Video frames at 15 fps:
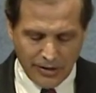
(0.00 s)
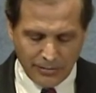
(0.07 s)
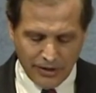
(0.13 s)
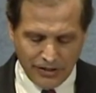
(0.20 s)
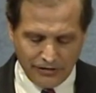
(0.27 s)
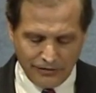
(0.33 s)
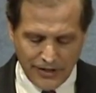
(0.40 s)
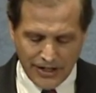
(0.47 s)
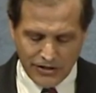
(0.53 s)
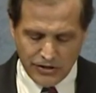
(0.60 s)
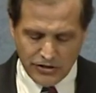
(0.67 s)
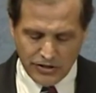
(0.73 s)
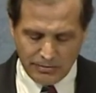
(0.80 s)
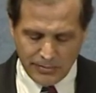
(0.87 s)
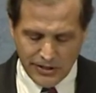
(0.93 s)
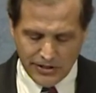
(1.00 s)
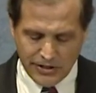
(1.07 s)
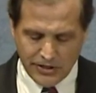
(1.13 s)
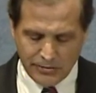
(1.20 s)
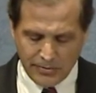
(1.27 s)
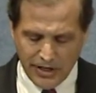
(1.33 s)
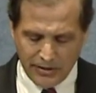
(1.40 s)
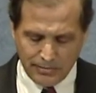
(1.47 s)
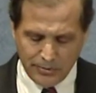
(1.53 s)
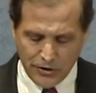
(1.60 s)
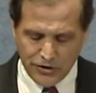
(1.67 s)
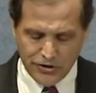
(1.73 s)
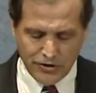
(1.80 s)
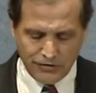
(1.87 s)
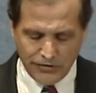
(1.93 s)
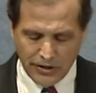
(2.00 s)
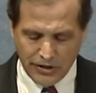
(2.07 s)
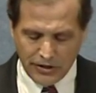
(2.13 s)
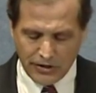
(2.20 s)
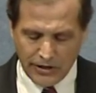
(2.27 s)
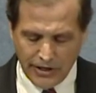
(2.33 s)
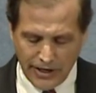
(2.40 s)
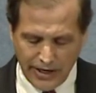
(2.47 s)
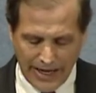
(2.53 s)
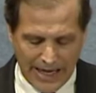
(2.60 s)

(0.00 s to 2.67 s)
But inventors and businessmen persevere,